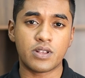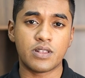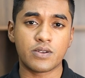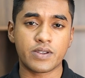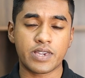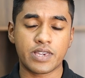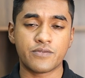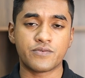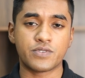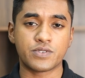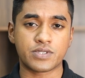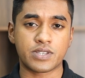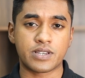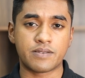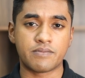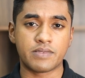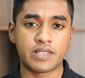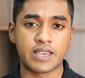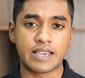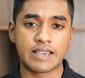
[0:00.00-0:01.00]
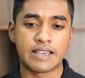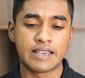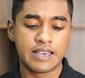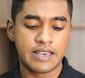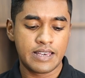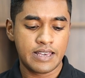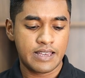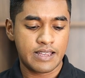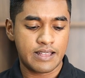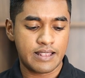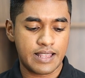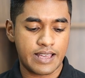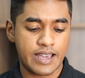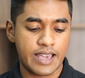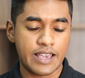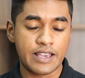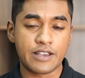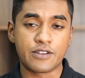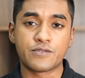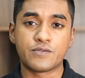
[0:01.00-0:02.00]
you are looking for something
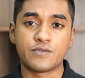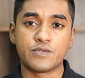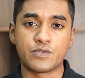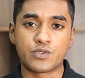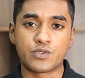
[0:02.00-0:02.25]
like